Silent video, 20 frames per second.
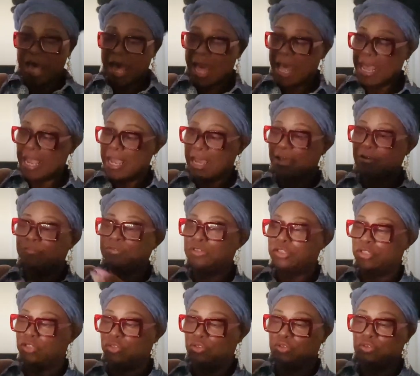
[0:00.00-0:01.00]
I have
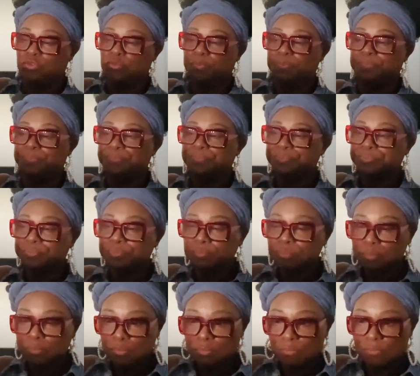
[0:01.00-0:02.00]
to
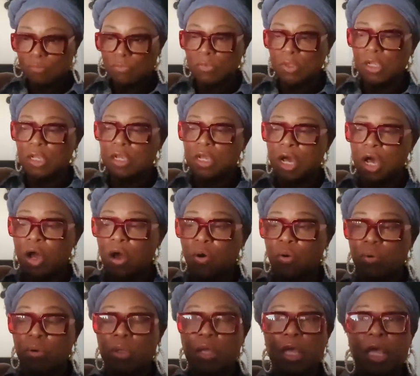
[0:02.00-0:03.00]

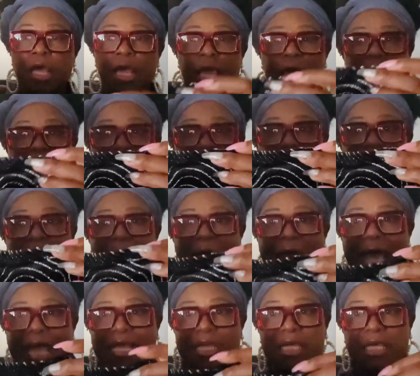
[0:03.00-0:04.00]
go and
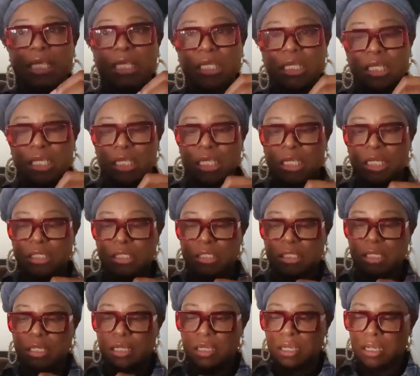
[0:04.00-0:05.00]
I can
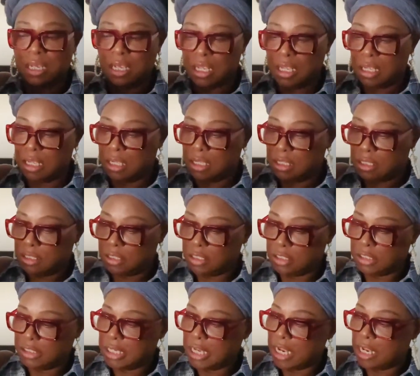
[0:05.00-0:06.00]
get the
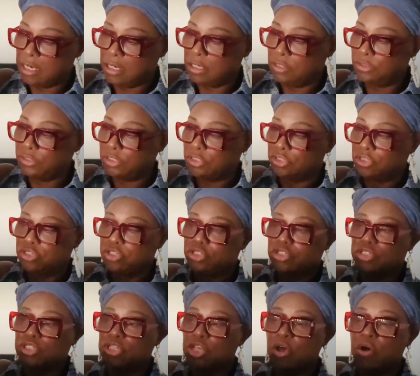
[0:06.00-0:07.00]
tailor to
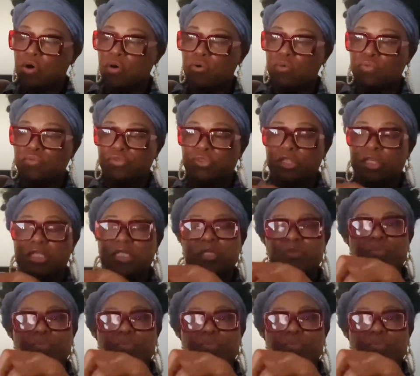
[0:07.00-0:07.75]
sew this